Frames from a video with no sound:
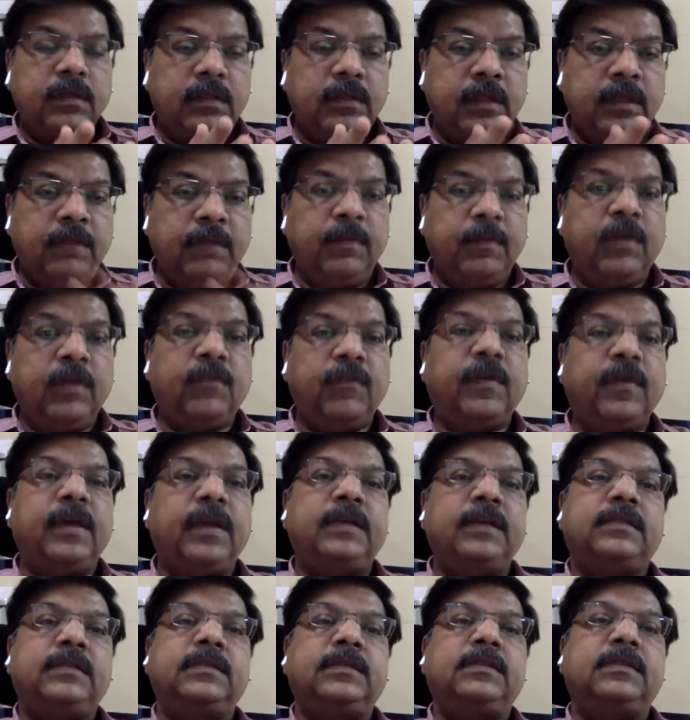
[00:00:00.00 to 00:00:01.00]
number of
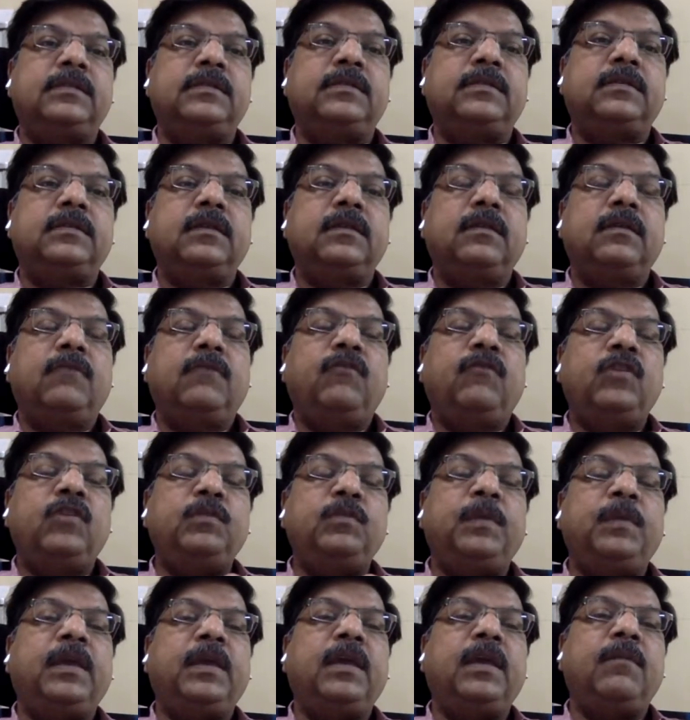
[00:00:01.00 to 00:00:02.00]
cases
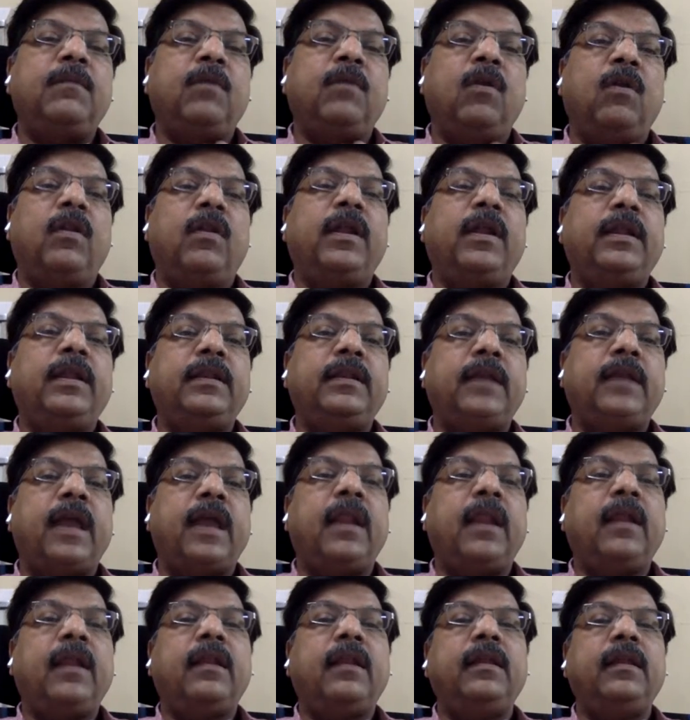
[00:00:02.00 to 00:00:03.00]
which became all right
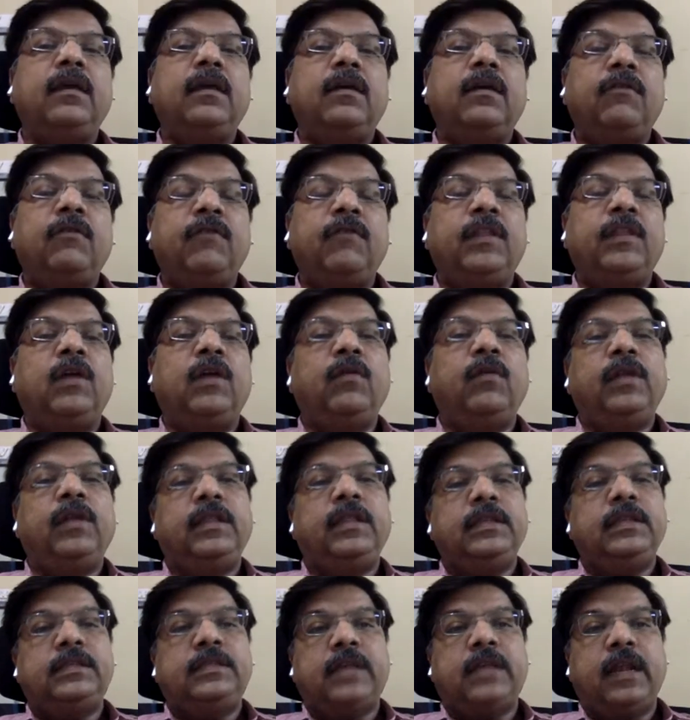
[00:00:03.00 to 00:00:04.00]
directly without
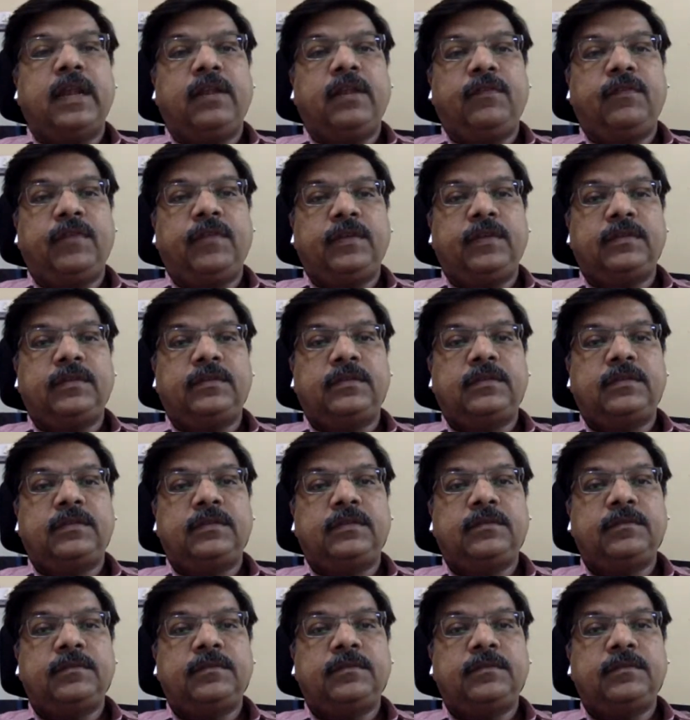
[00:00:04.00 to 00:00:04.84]
any side effects.